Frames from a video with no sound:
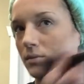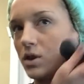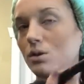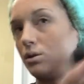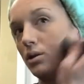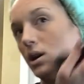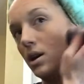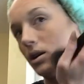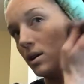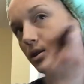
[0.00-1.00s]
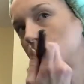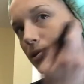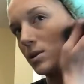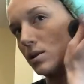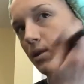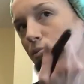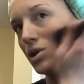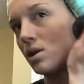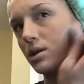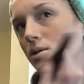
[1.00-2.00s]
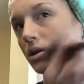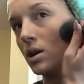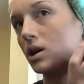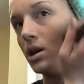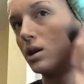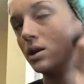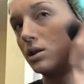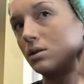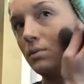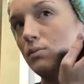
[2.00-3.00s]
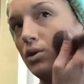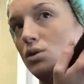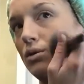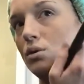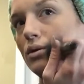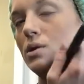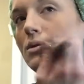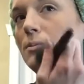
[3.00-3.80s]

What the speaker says: to create a seamless, smooth